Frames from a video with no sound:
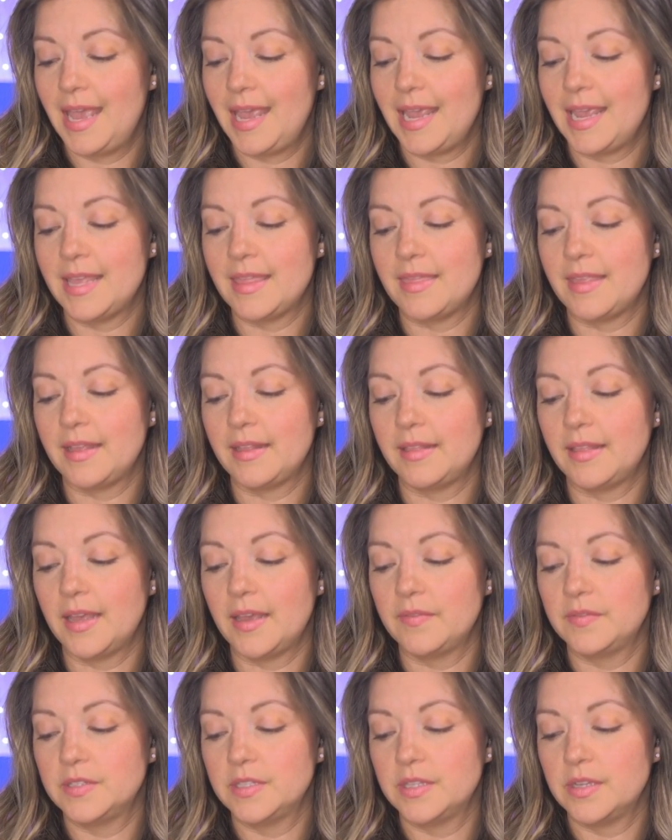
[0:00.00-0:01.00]
And they
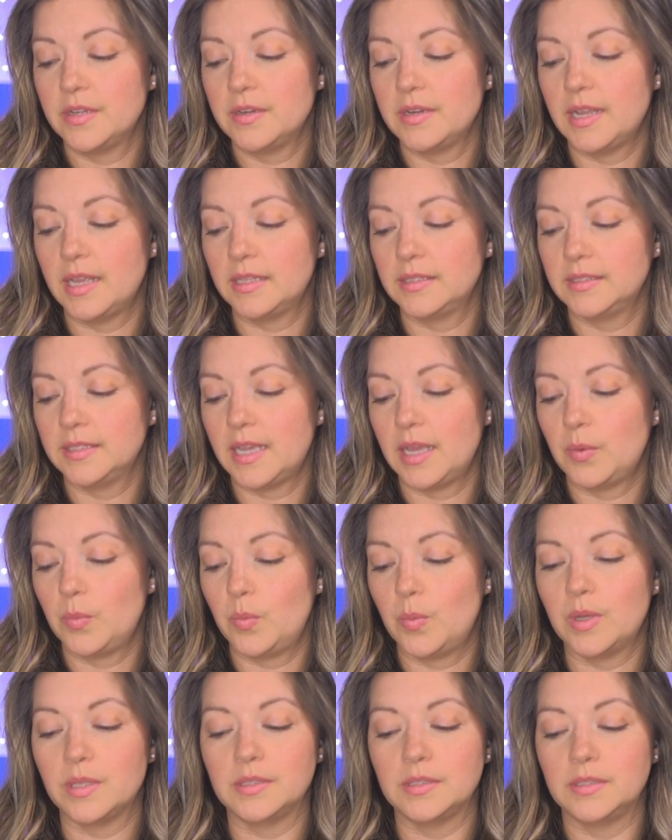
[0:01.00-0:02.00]
left their nets at
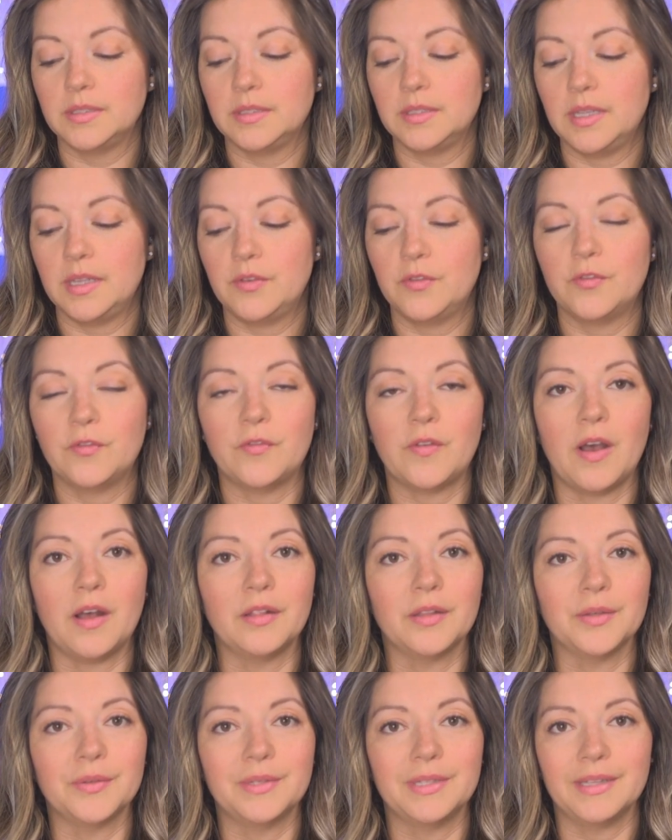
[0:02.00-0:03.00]
once and
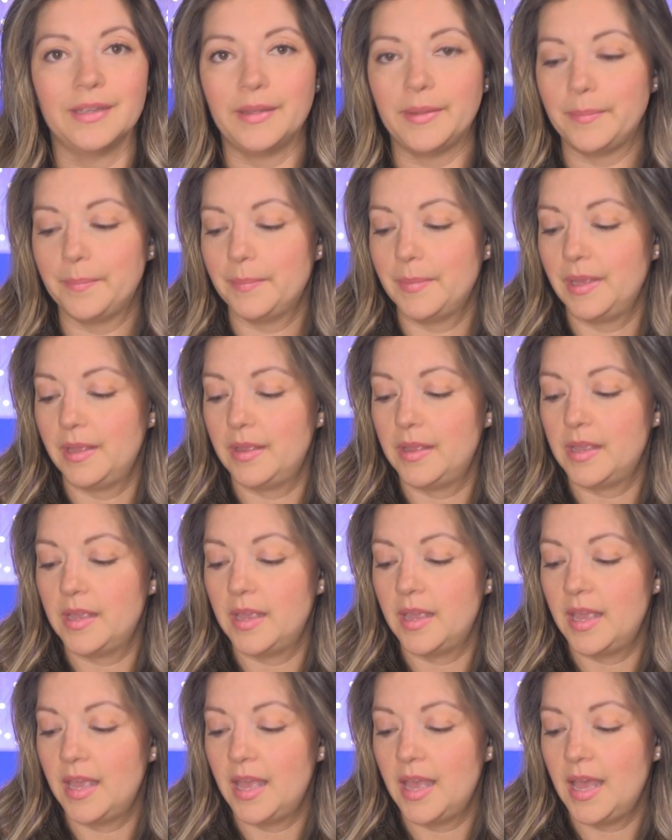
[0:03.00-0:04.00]
followed him.
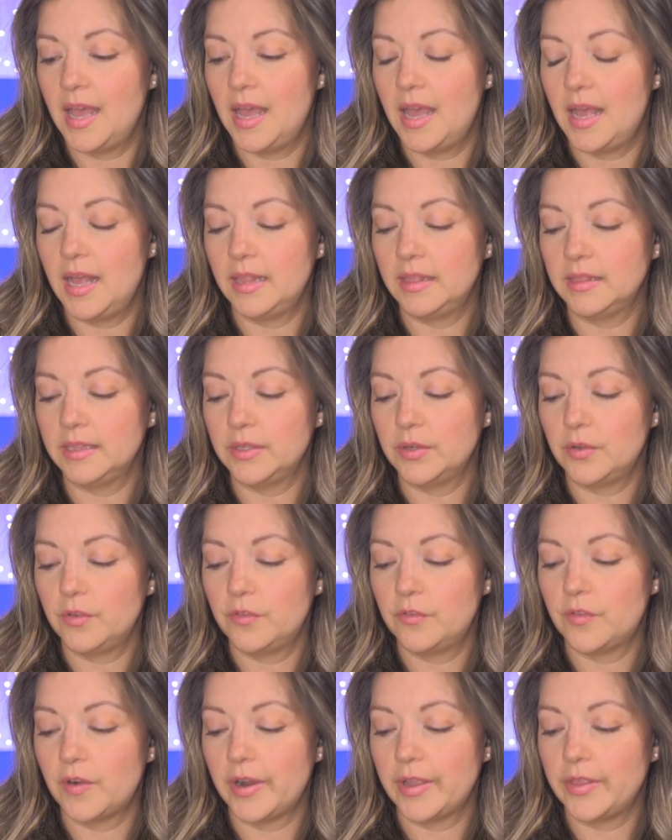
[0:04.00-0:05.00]
A little
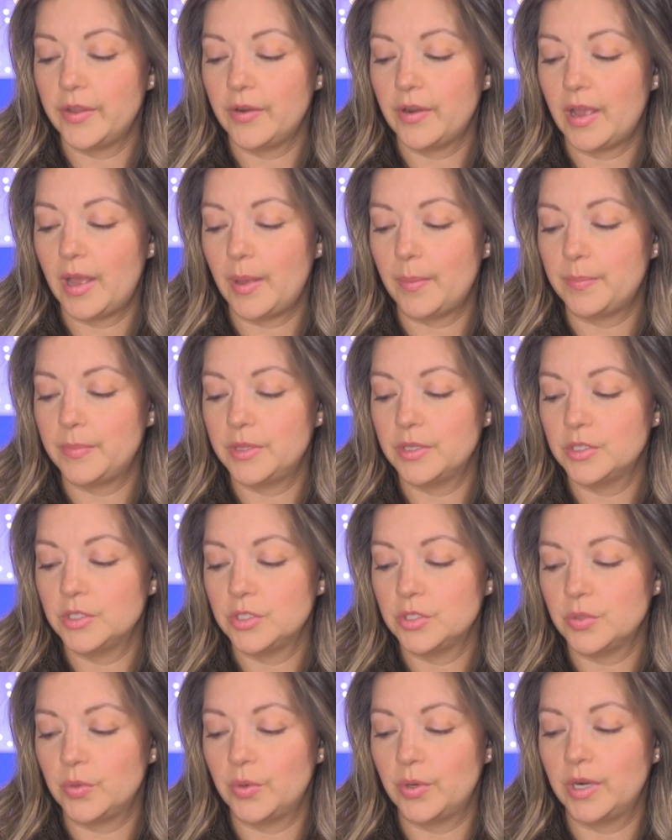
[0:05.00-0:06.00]
farther up the
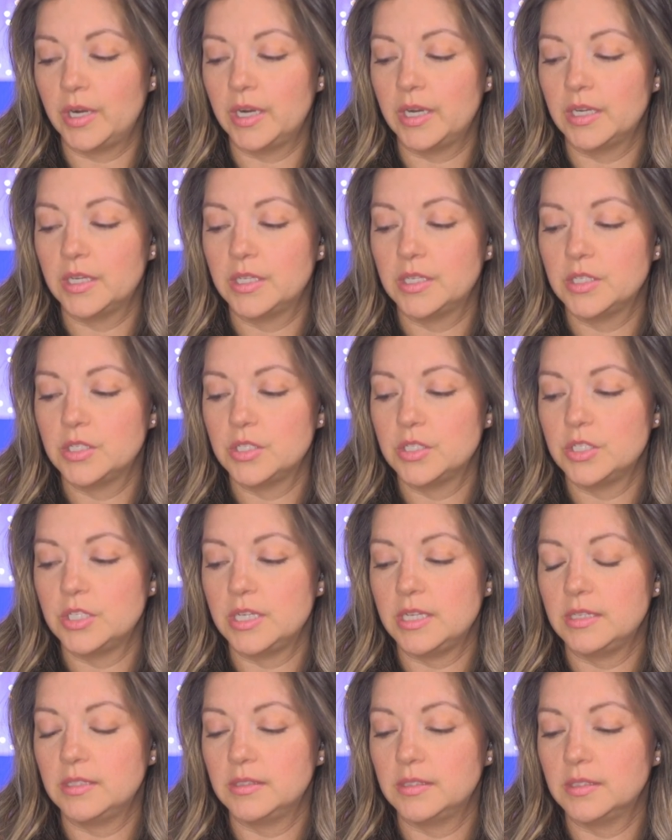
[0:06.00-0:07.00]
shore,
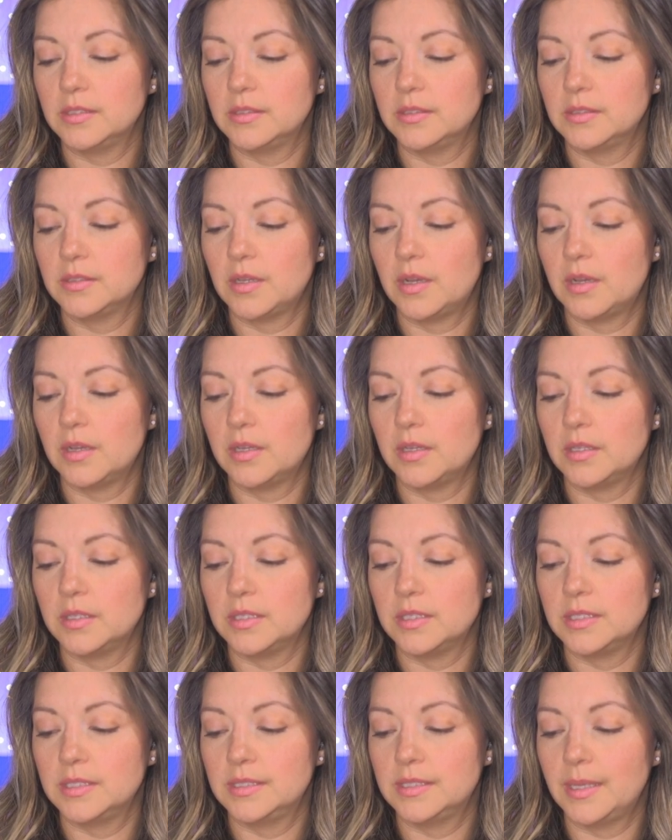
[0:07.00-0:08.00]
Jesus saw
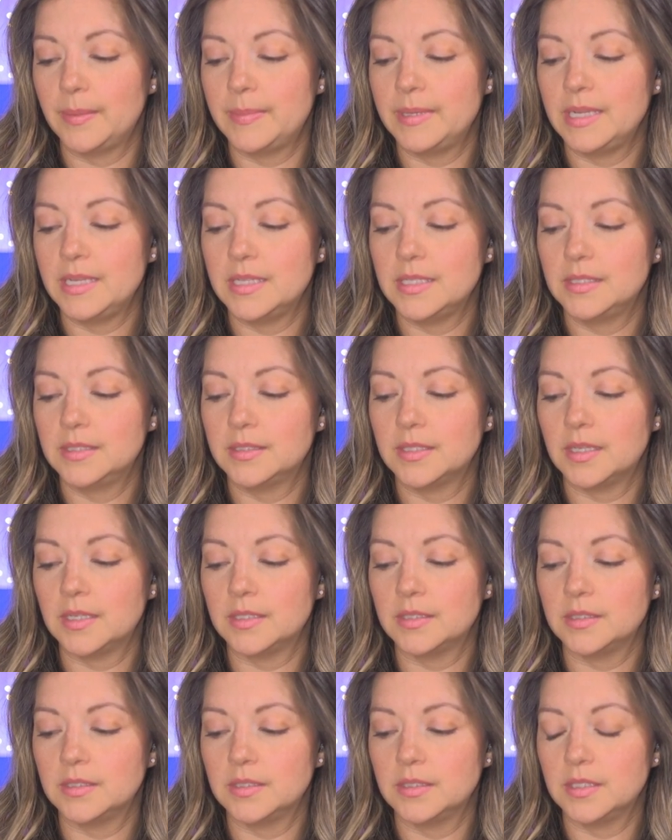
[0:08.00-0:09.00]
Zebedee's
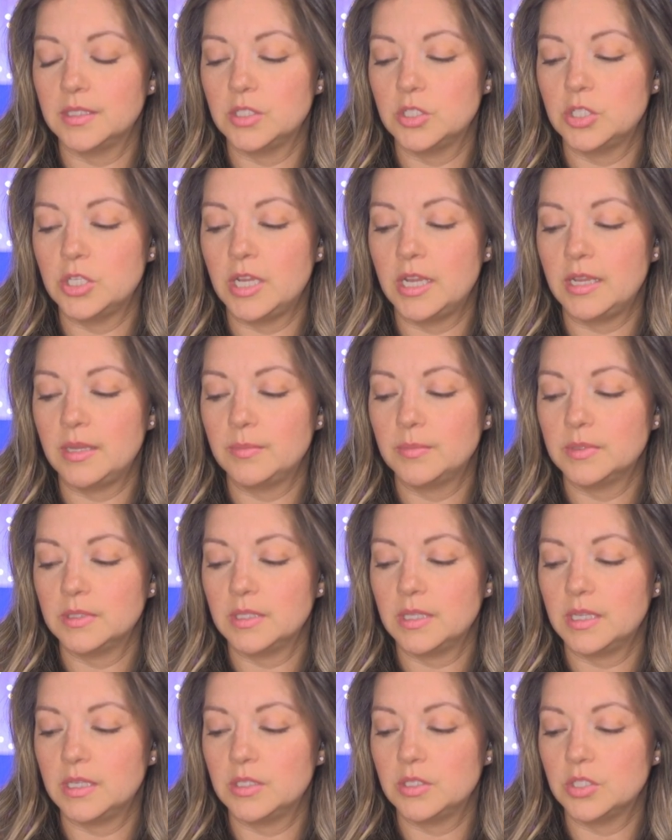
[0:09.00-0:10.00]
sons, James
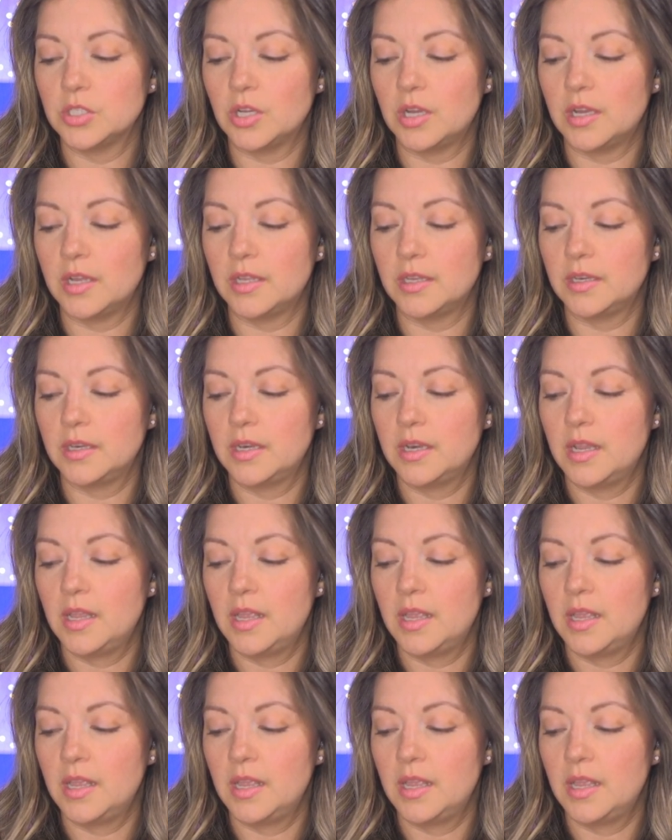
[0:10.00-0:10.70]
and John,